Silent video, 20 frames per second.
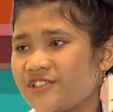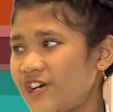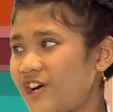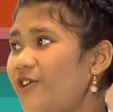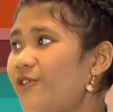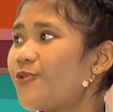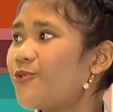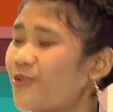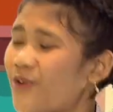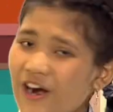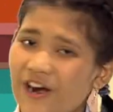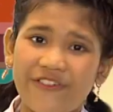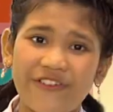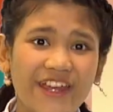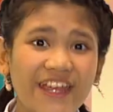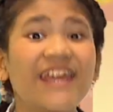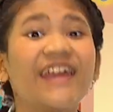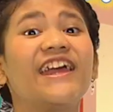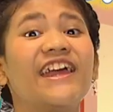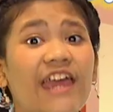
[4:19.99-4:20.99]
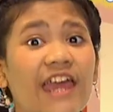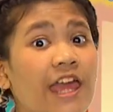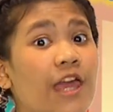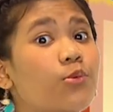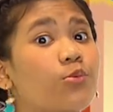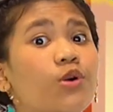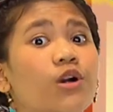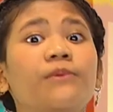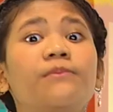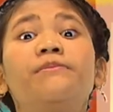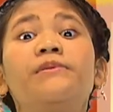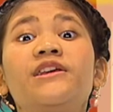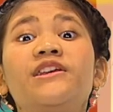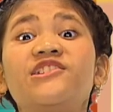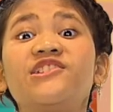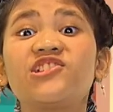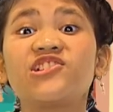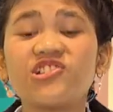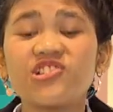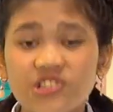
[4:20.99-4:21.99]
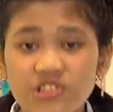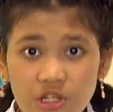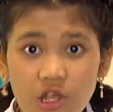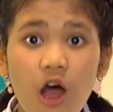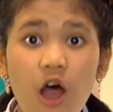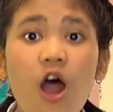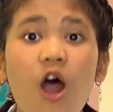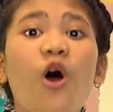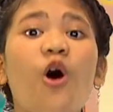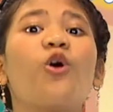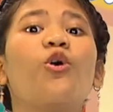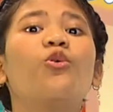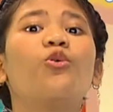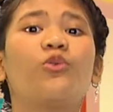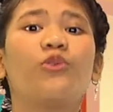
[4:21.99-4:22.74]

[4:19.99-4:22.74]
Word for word: Don't worry, it will be so